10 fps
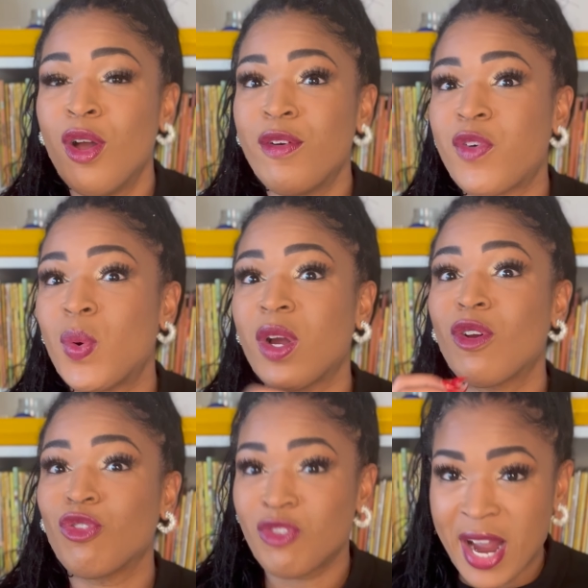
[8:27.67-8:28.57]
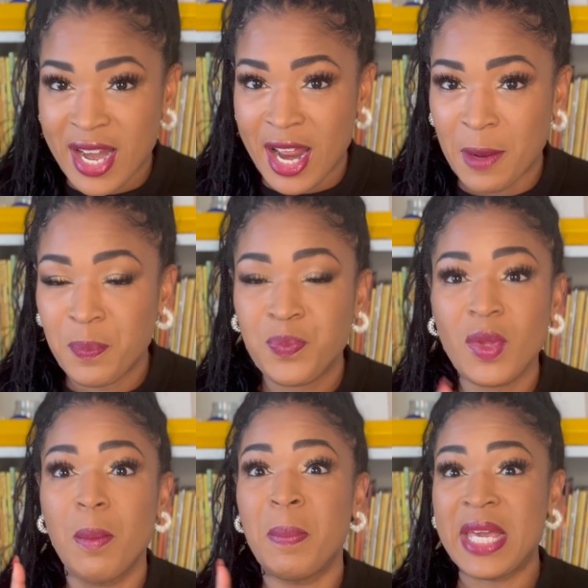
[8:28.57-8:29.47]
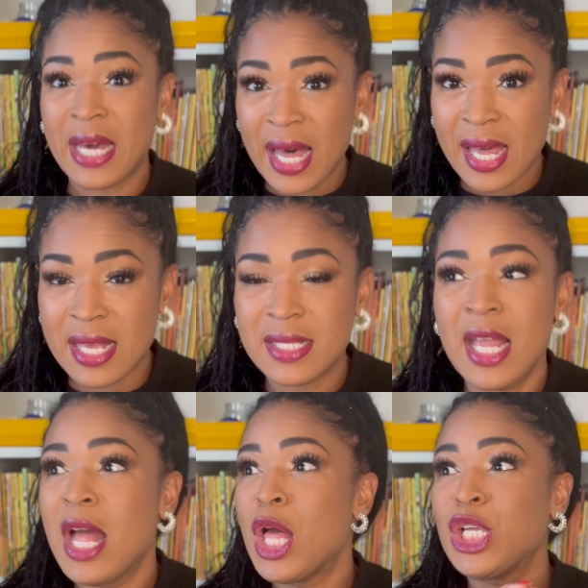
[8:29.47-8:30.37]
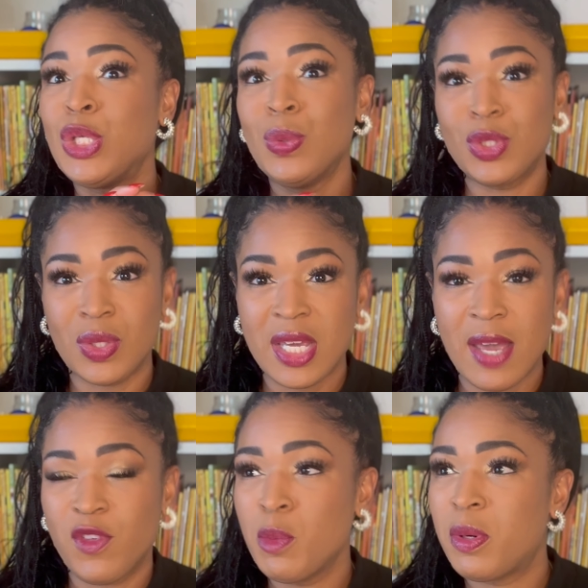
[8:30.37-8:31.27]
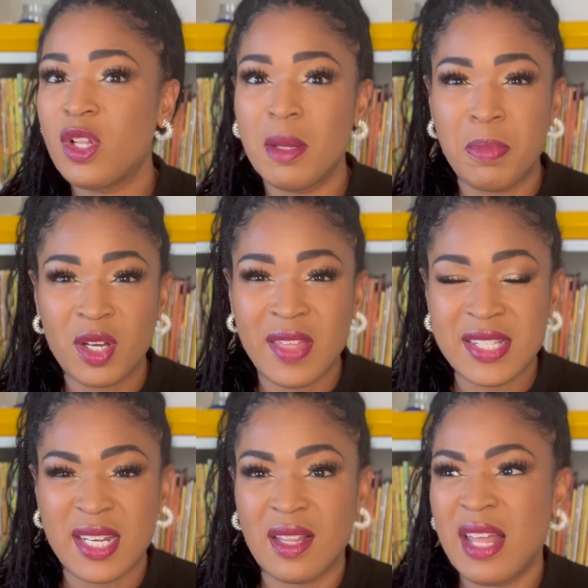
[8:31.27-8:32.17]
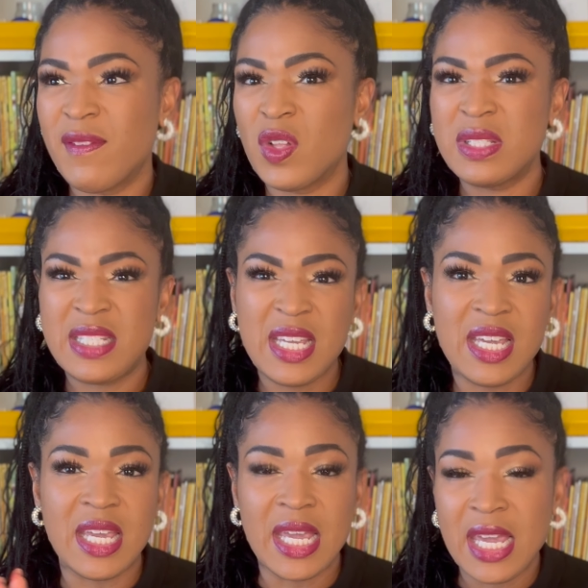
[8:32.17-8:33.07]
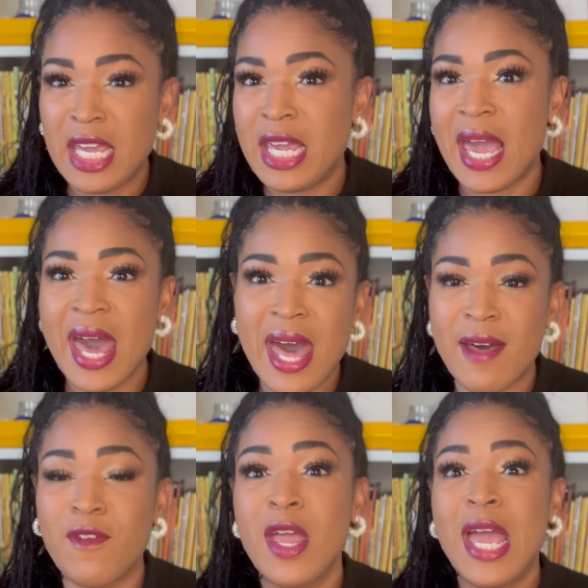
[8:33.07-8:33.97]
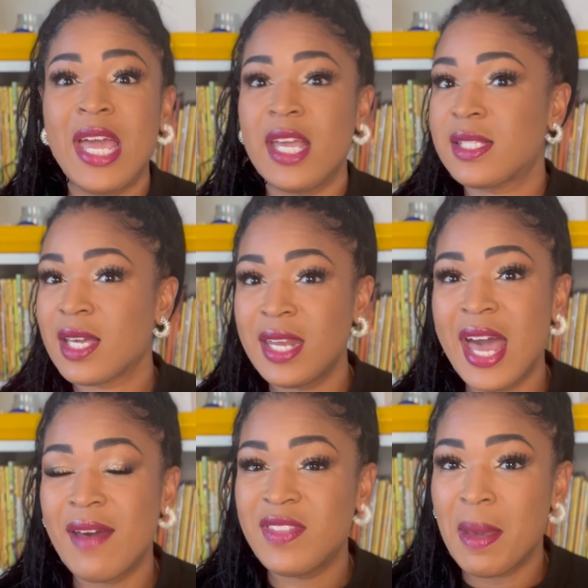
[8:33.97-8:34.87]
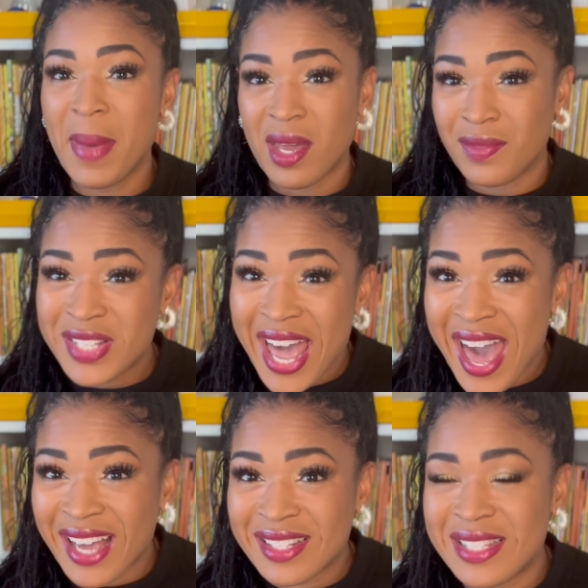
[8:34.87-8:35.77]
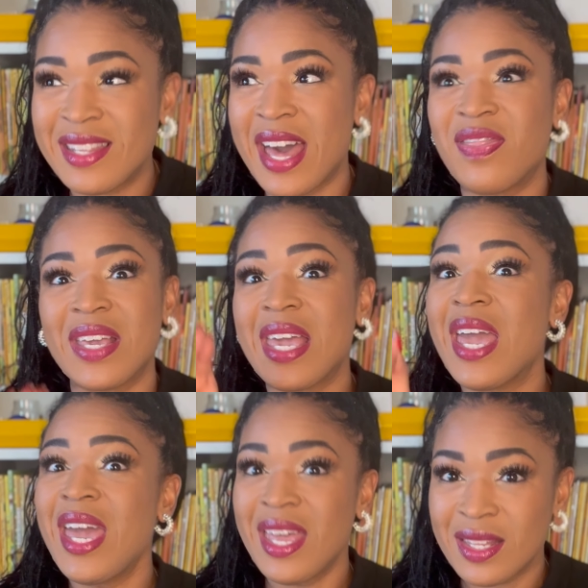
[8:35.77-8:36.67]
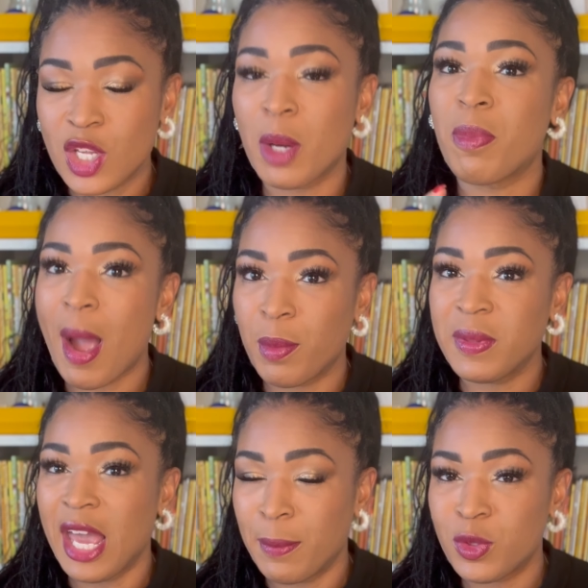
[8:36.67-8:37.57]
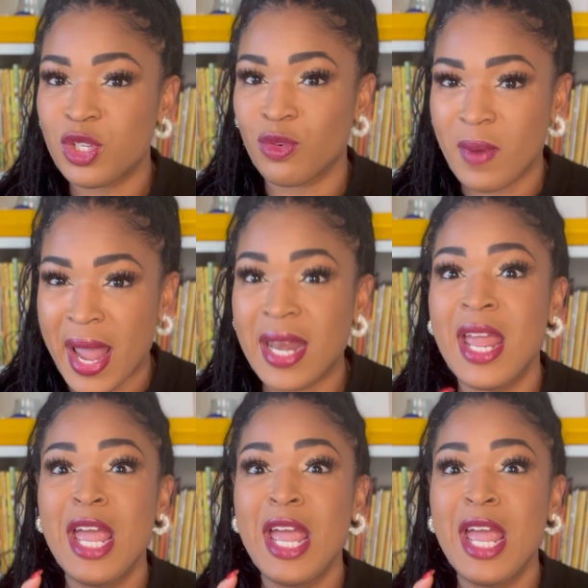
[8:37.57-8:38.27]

for writing because usually if you pull a book that's at a level D, E, F, it's going to have the amount of text that the kids are probably able to write